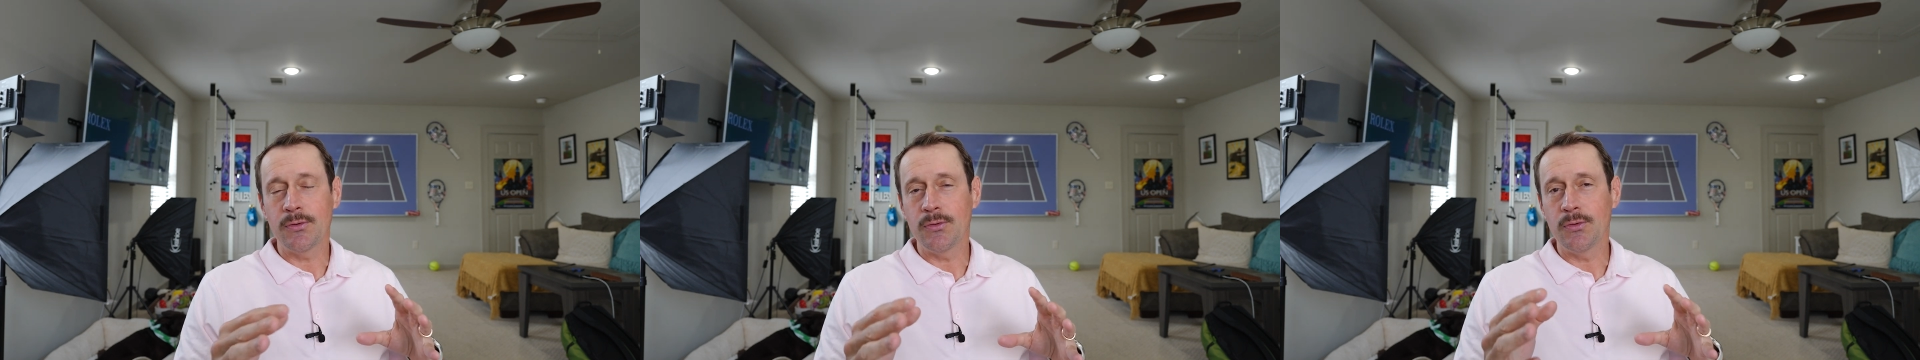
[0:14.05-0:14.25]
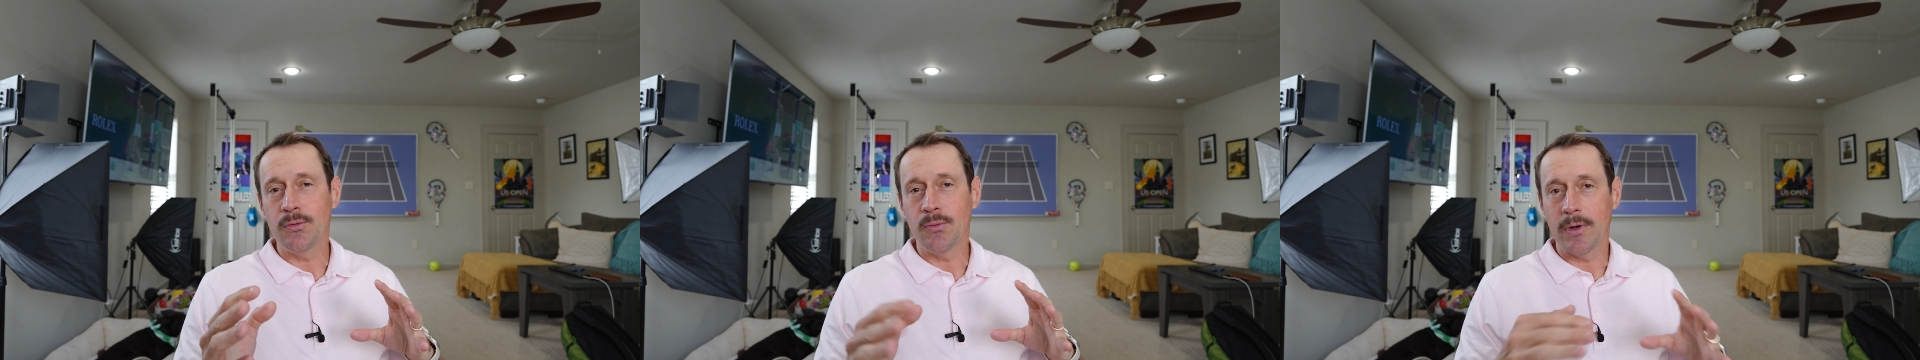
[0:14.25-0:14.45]

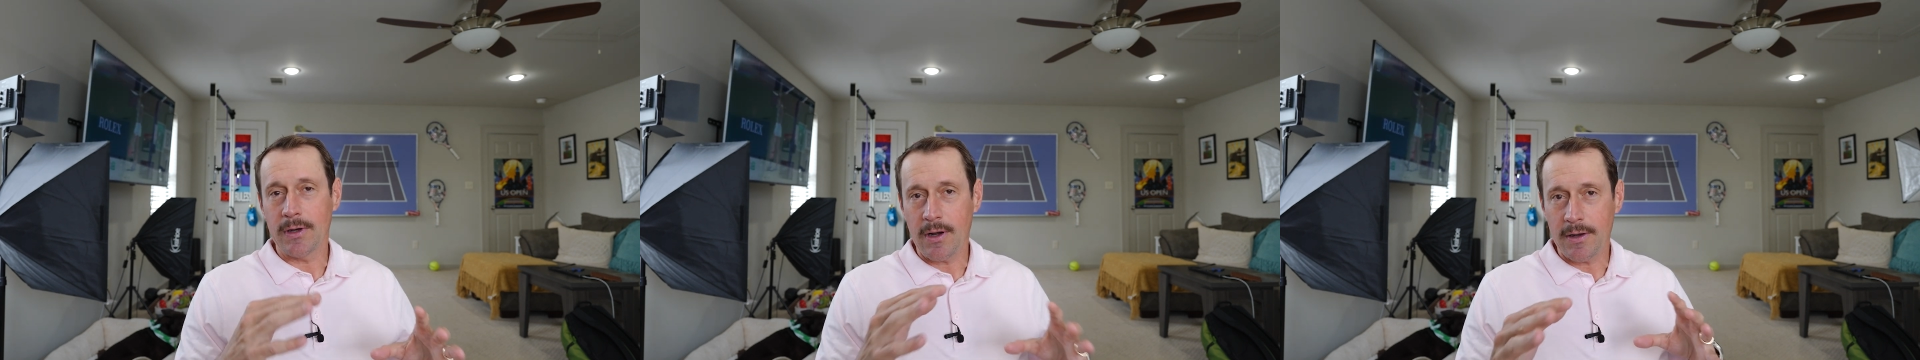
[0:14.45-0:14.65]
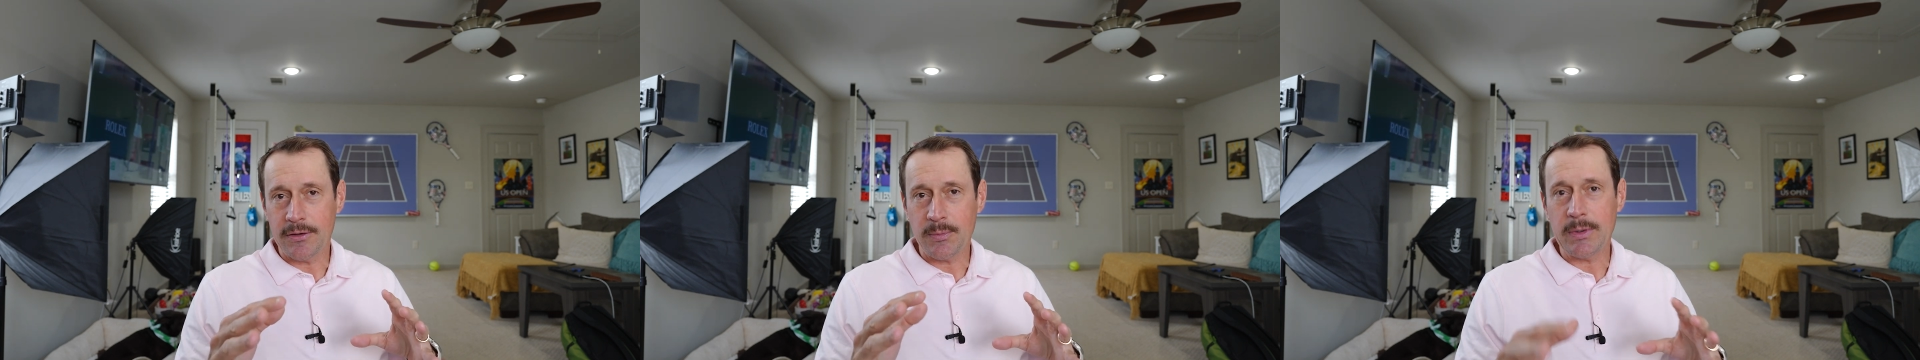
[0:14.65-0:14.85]
who went
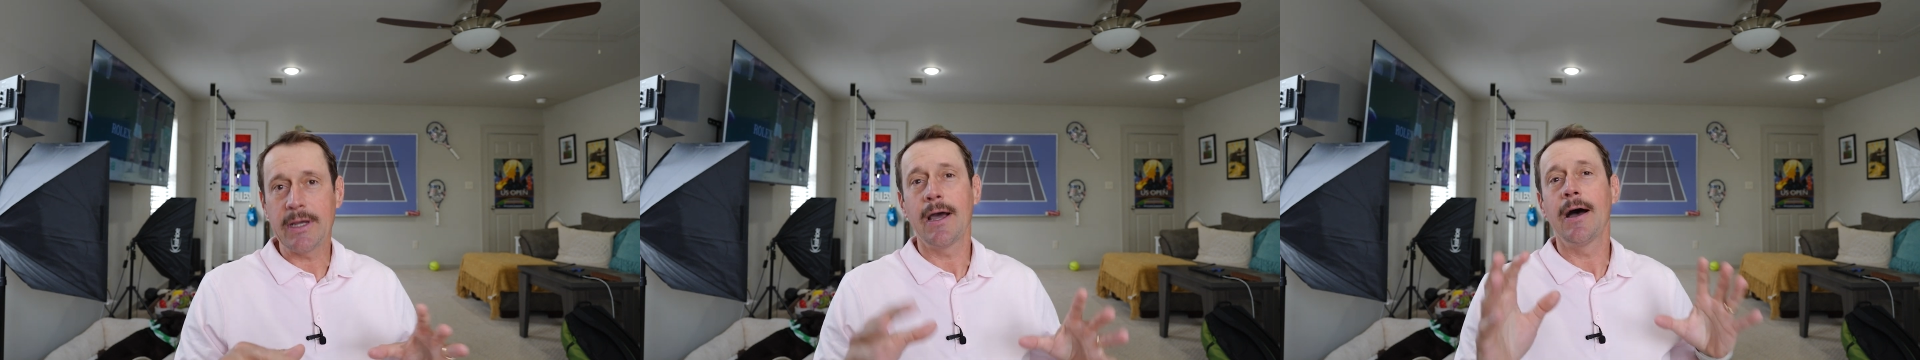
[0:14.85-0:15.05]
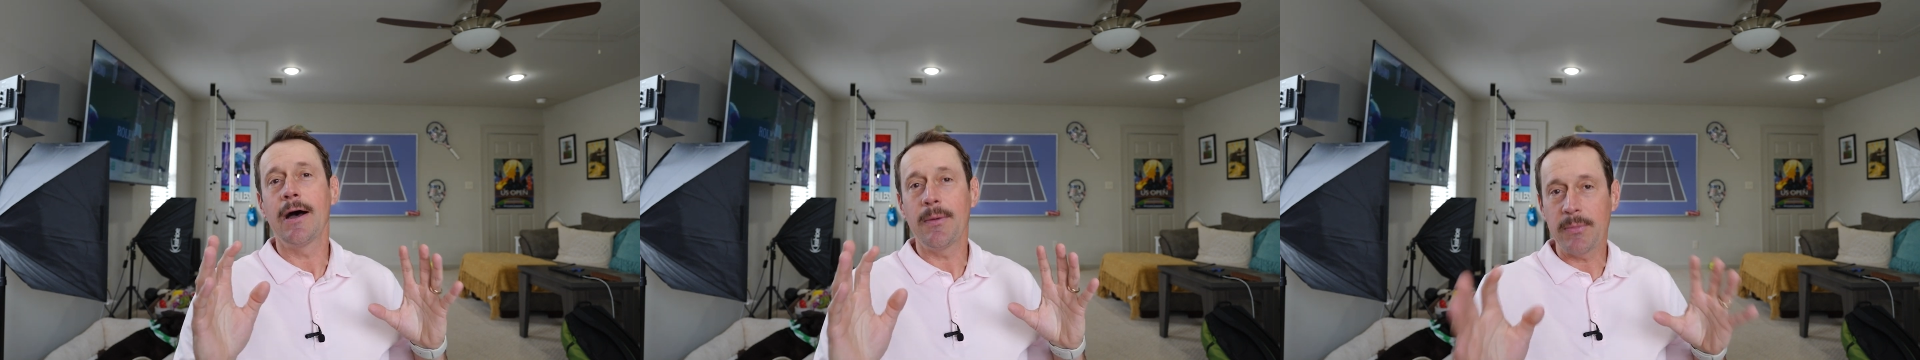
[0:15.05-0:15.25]
on to
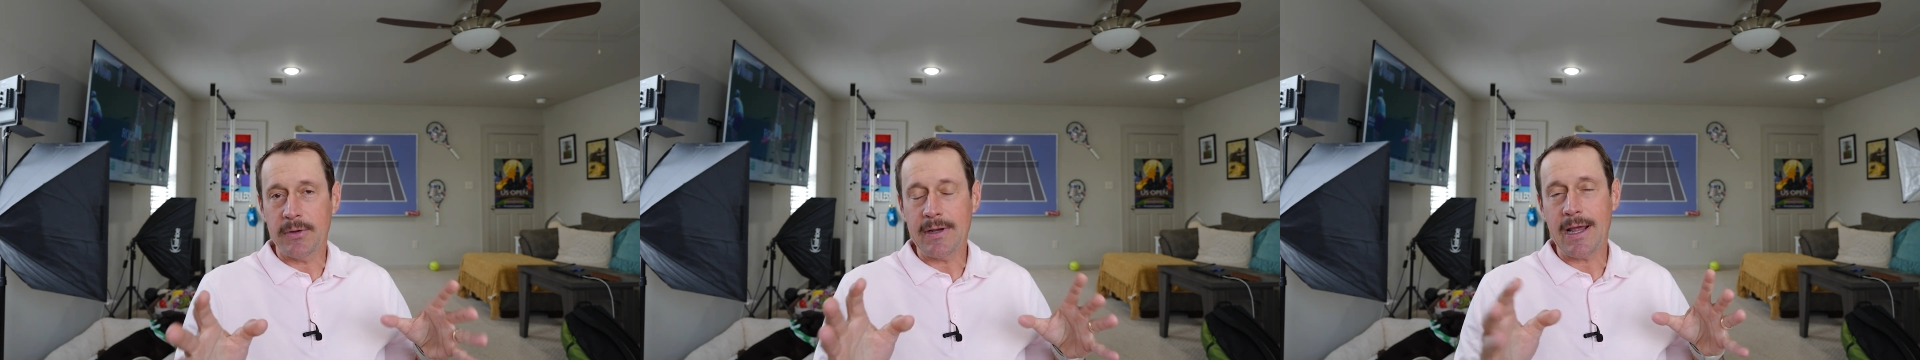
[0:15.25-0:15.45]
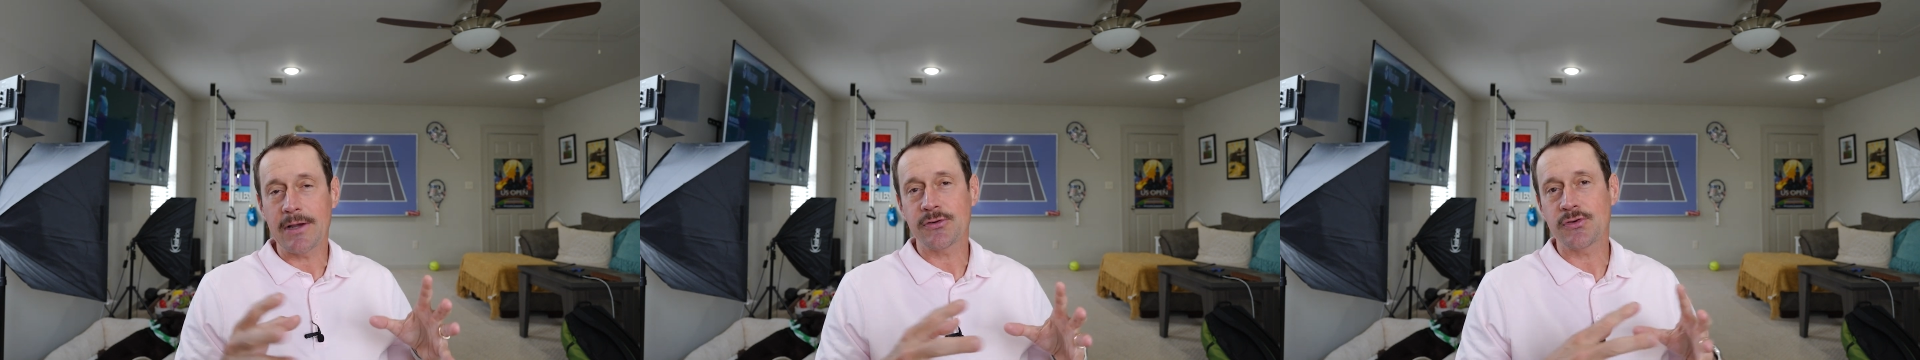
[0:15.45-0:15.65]
become the
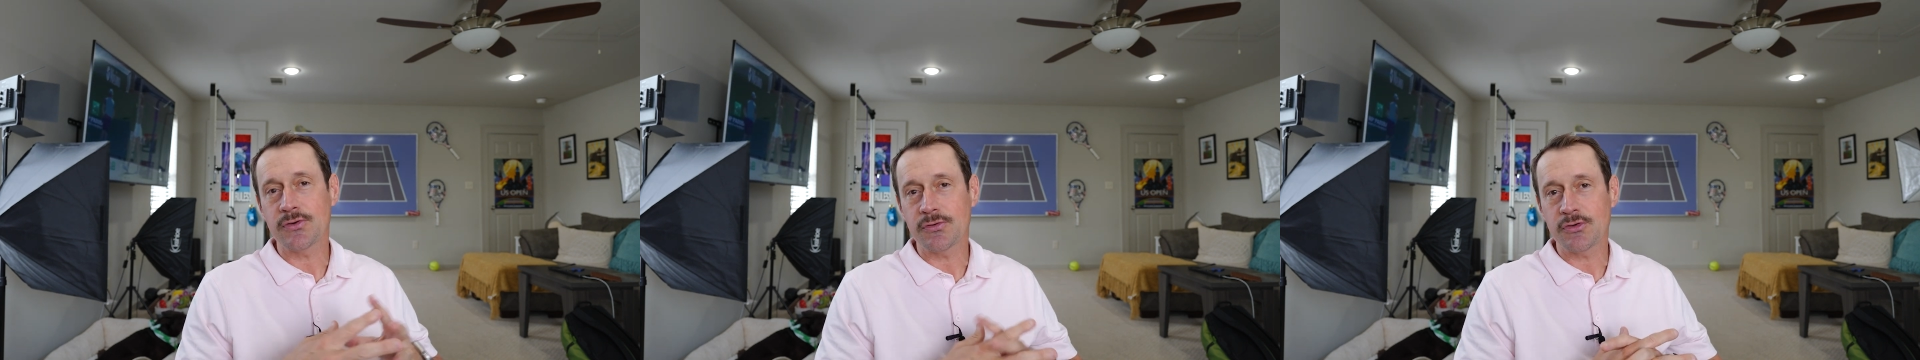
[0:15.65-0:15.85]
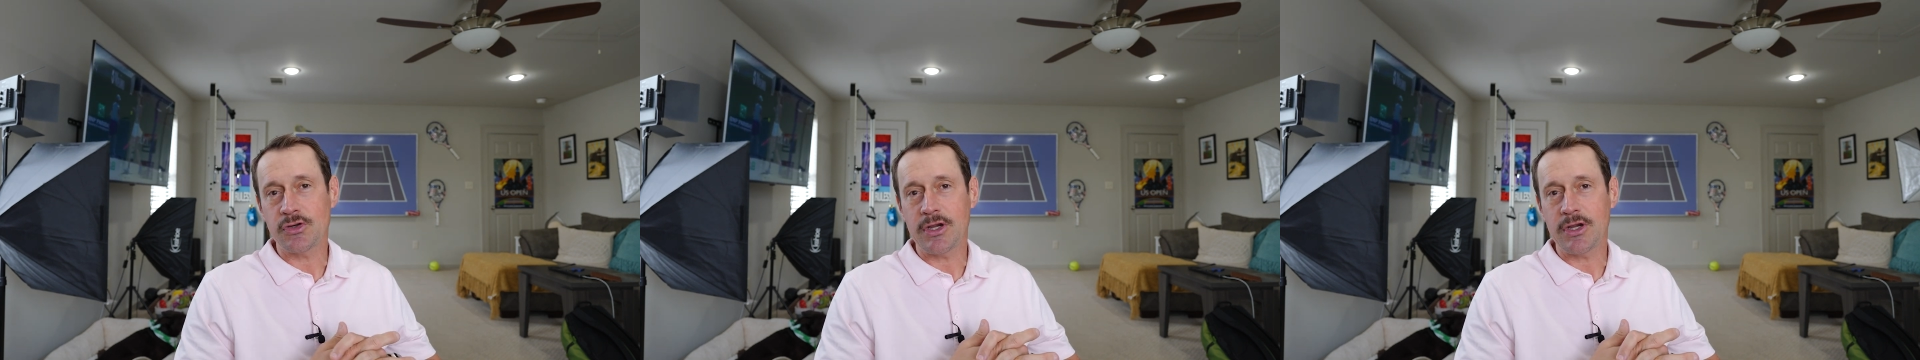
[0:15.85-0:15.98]
national